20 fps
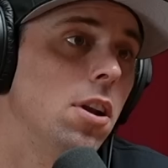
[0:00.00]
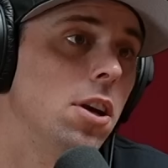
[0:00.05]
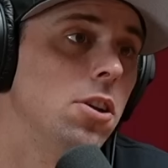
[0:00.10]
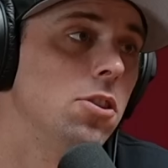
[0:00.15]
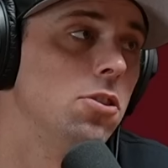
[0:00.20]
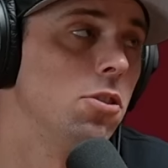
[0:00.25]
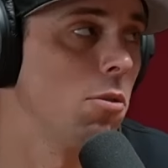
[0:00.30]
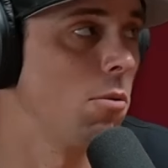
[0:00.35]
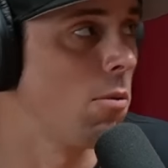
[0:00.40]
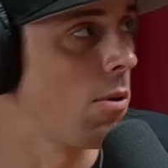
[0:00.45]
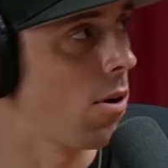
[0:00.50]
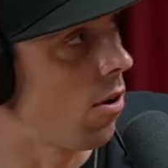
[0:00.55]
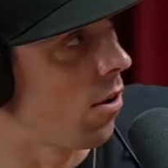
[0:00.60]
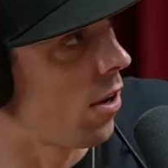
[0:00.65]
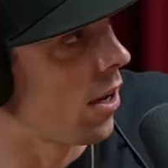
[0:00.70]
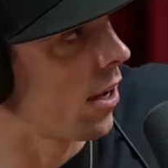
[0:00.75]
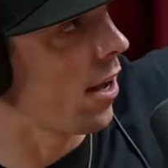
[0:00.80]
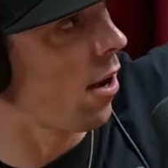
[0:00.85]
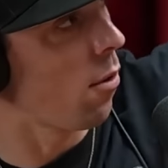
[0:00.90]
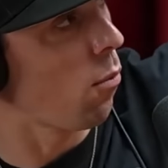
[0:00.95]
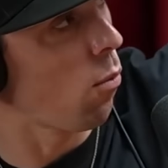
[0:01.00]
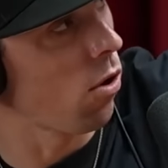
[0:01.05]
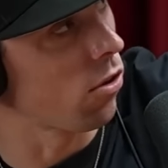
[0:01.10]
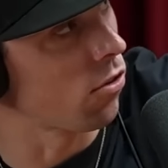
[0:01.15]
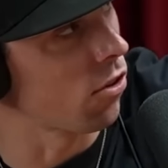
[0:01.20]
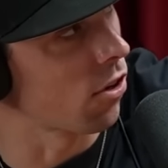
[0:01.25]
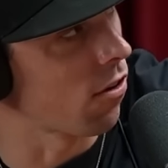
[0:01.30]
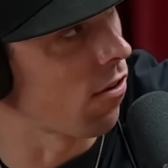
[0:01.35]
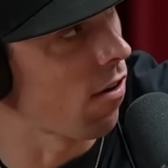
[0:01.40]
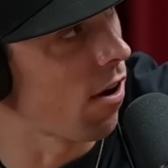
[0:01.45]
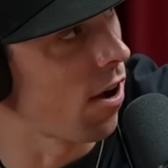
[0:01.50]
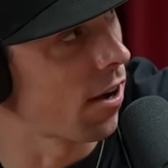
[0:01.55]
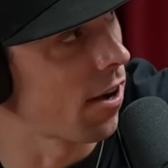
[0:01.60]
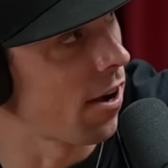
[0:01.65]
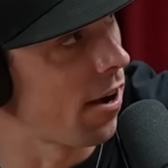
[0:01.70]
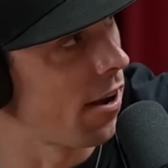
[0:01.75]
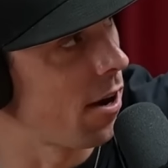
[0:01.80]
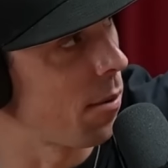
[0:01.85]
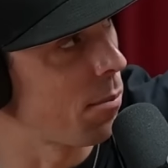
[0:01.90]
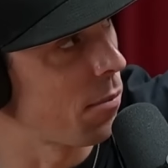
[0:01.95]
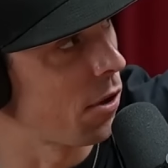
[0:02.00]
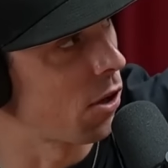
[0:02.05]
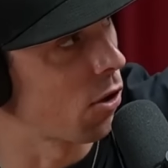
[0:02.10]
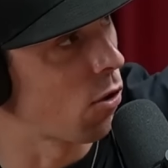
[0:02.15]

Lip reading: a nicer world. I got Walter Cronkite up